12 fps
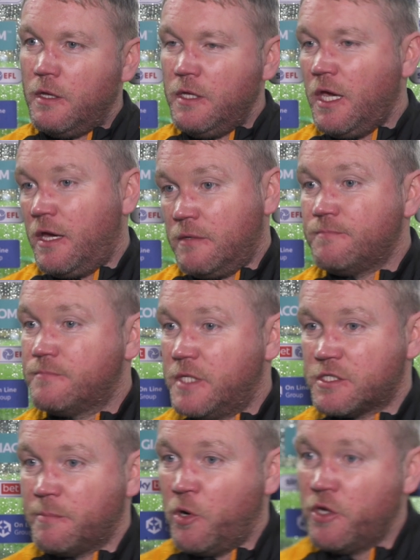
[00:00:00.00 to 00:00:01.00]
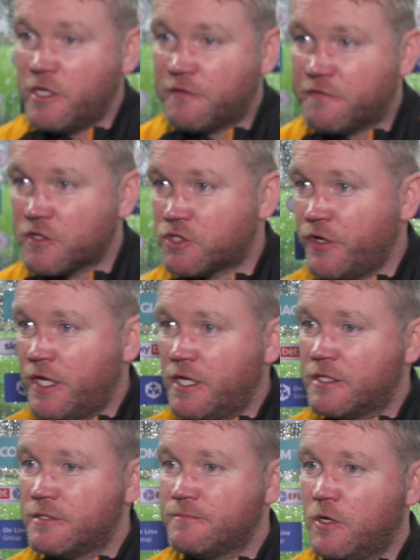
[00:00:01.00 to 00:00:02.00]
Yeah, disappointed,
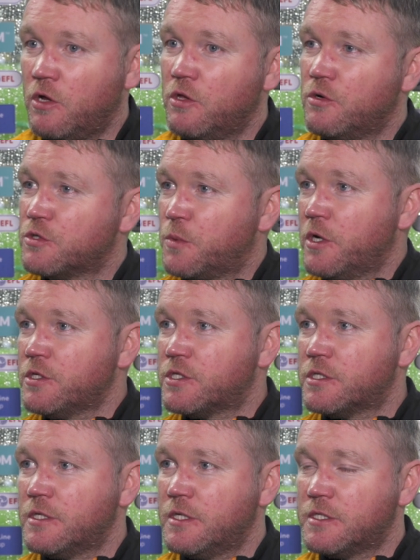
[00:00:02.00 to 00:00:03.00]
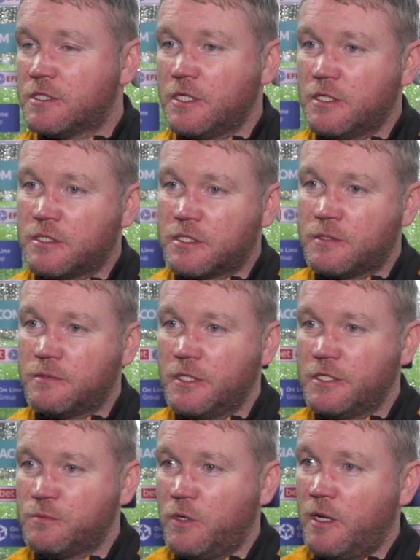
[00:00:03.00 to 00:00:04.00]
frustrated, all those words
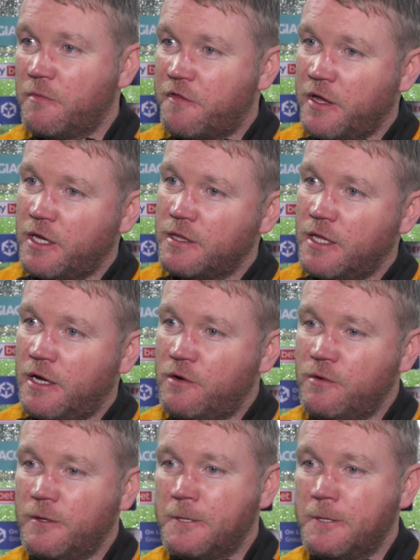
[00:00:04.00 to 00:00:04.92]
is what I'm thinking now.